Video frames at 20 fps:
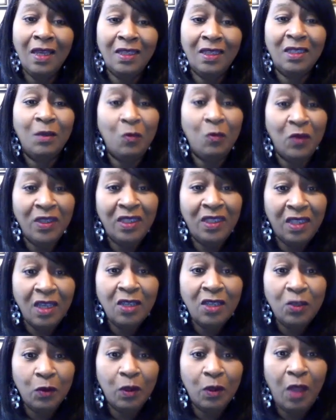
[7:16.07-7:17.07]
some
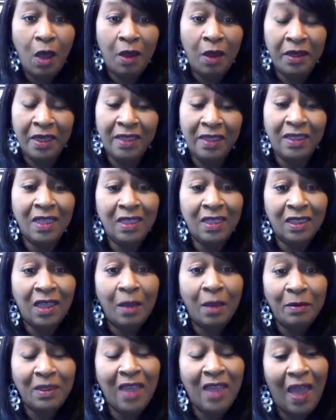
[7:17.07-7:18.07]
residual on us, and
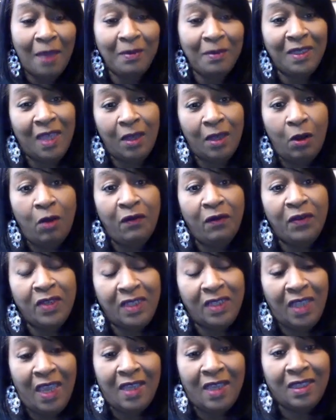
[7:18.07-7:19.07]
sometimes that
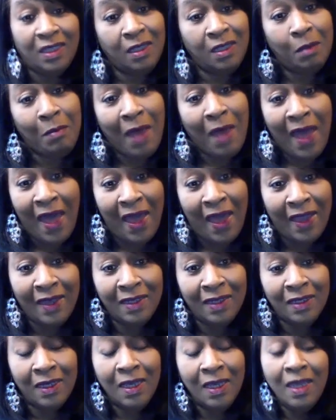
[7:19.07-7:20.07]
overtakes the mind.
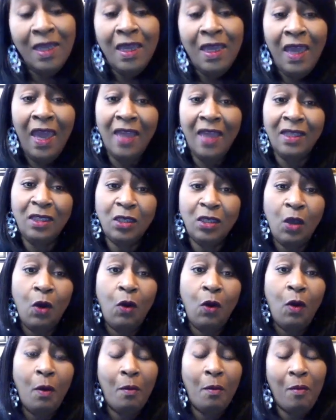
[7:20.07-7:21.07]
And
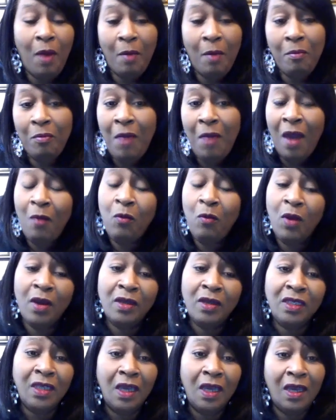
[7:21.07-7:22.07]
so my
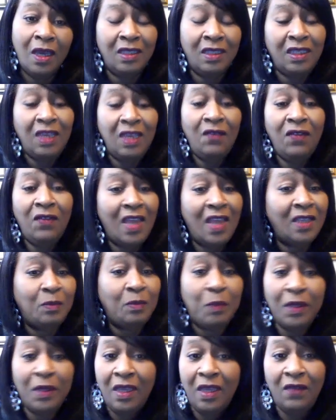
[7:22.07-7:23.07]
word to us, even as
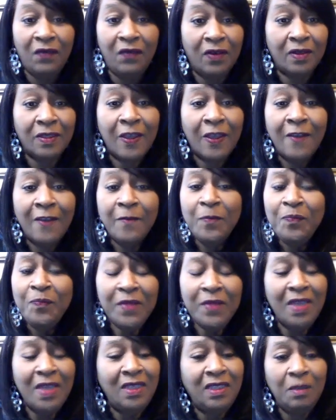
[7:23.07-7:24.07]
believers,
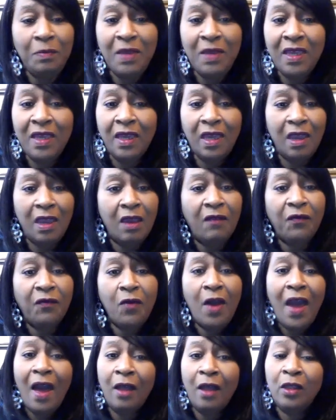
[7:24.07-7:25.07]
is to be
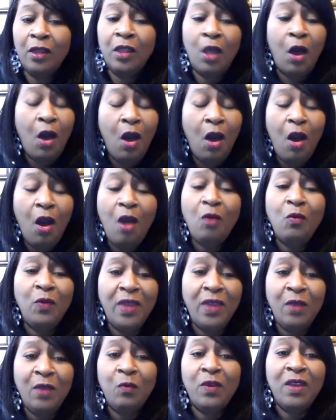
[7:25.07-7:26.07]
careful how long
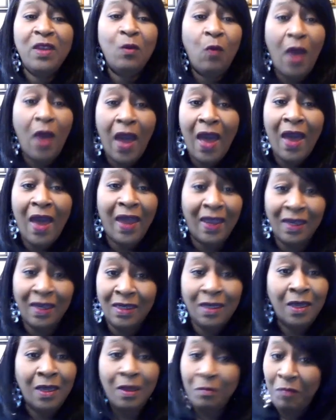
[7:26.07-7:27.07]
we
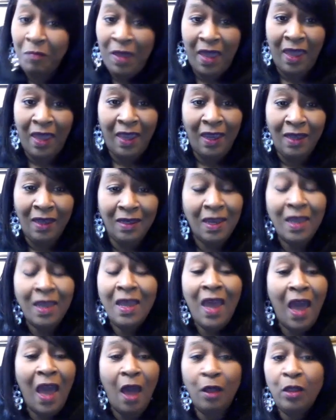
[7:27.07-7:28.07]
rewind pain,
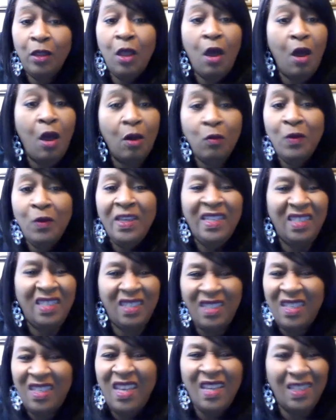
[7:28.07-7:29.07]
how long we
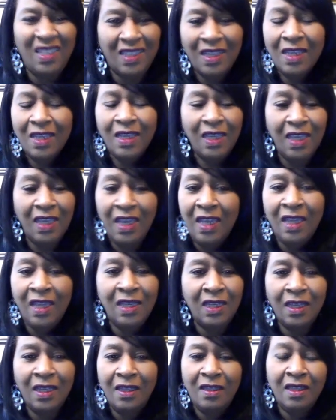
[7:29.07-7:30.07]
sit
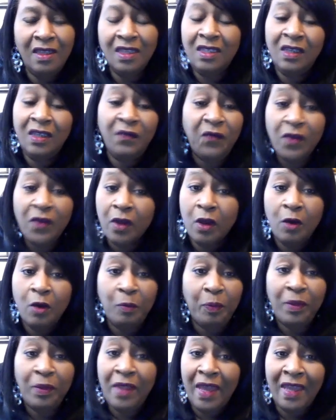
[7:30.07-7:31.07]
in the
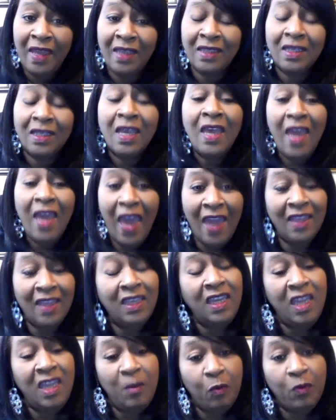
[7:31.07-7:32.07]
difficult place and
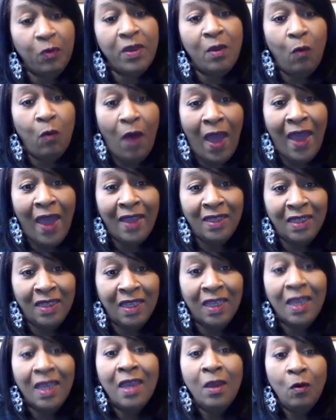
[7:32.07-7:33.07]
keep
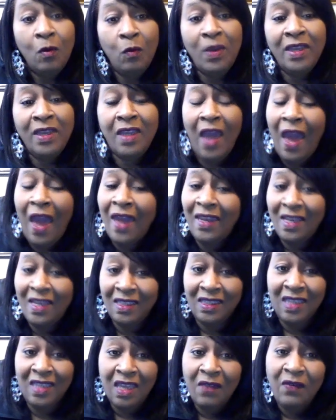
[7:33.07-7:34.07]
rewinding when God
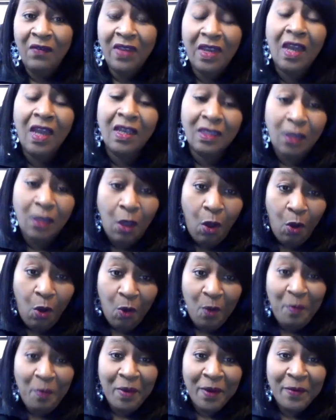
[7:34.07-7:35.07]
has given us
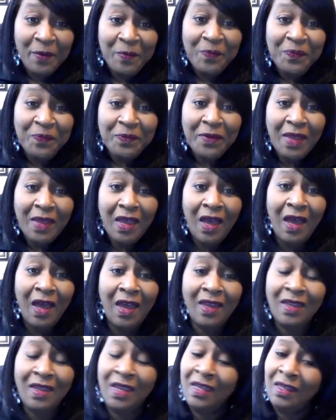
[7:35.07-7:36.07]
hope.
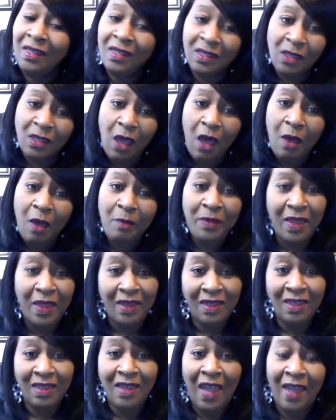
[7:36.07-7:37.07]
In the psalm,
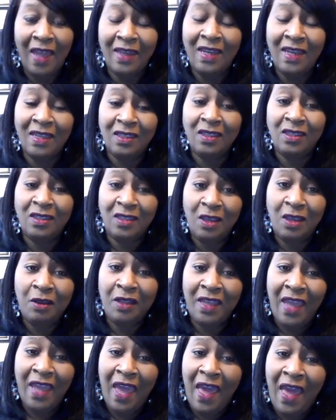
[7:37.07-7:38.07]
they did not
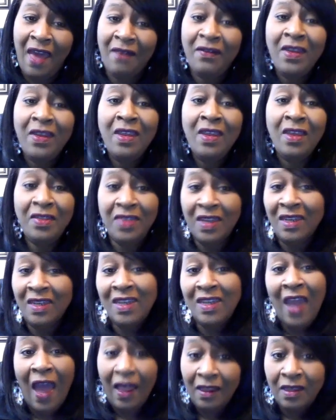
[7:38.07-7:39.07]
necessarily have the
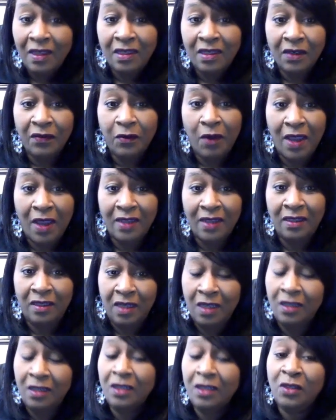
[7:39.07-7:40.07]
knowledge of Christ
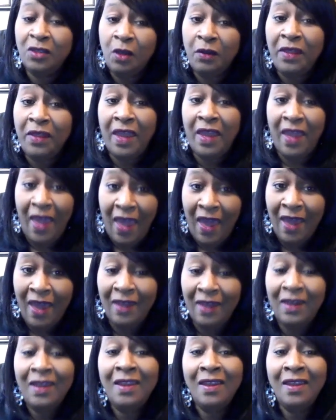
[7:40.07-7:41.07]
Jesus, though they
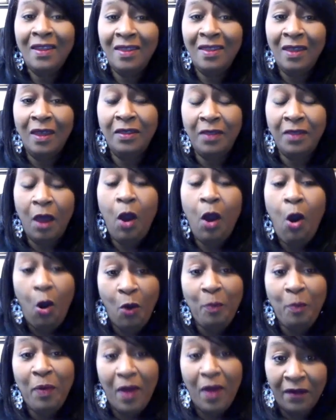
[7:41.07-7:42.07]
had the
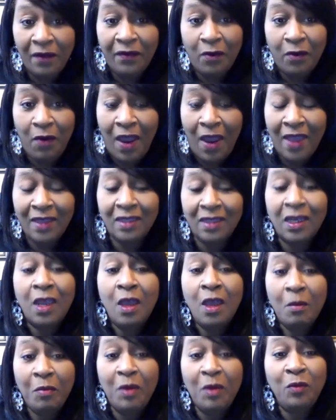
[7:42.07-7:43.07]
hope of Christ.
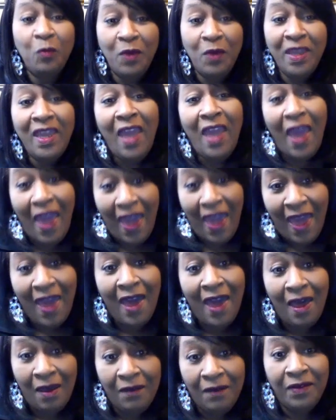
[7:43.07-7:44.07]
But we
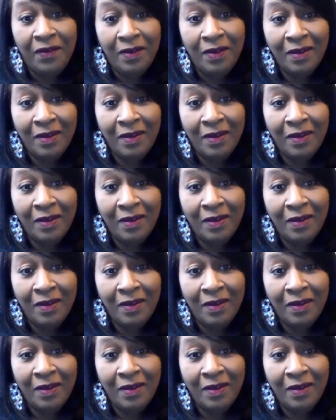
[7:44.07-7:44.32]
have